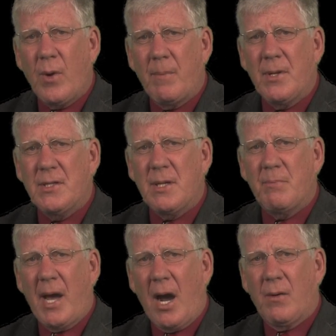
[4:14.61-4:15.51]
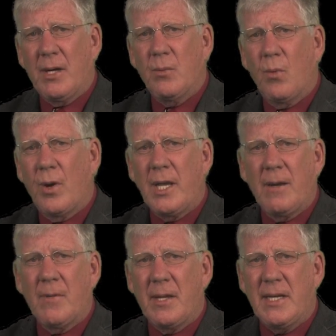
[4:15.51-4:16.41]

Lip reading: weapons and power and warning of the